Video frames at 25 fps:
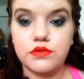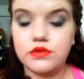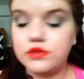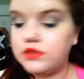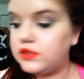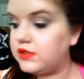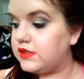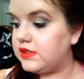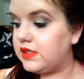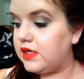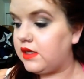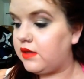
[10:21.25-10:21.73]

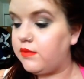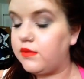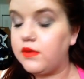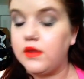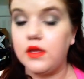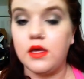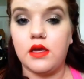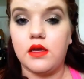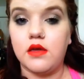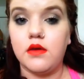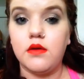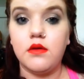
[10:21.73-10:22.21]
the same
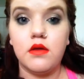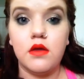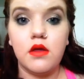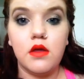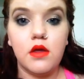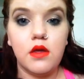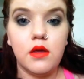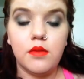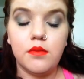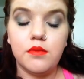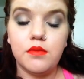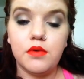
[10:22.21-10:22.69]
thing,
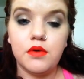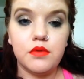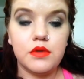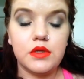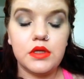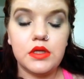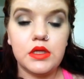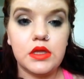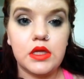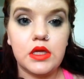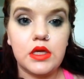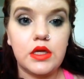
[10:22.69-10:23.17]
but
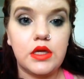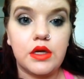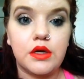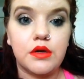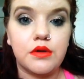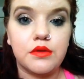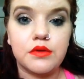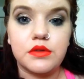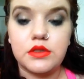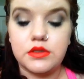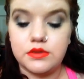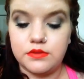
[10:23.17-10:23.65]
really they
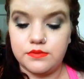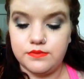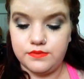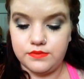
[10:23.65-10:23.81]
don't.